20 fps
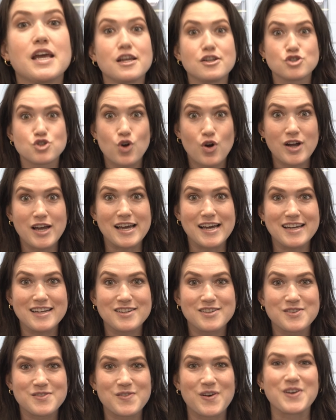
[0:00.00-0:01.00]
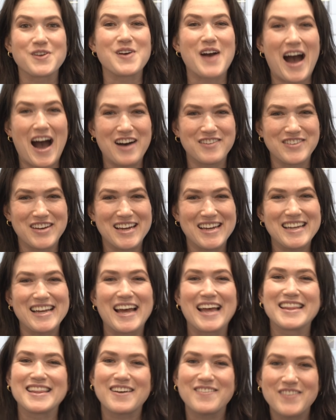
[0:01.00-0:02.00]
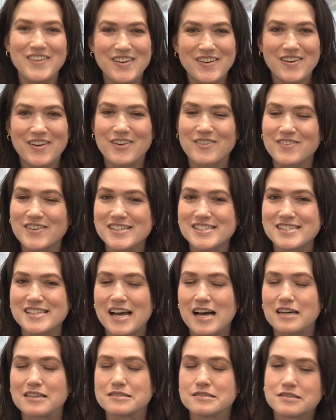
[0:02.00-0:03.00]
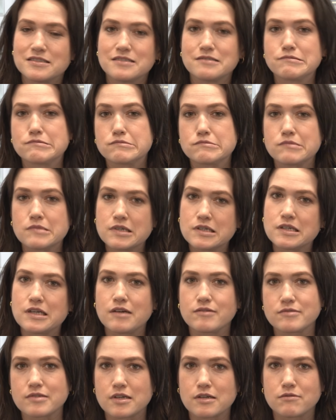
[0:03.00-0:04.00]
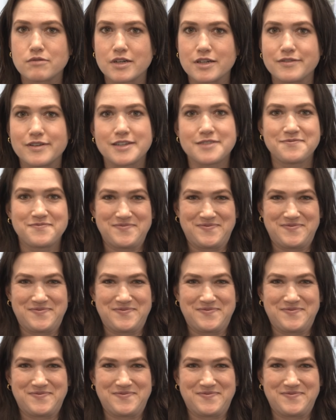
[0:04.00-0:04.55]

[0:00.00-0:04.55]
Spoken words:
Enjoy it while you have it, and then when you go to resale, we're gonna have to get rid of it.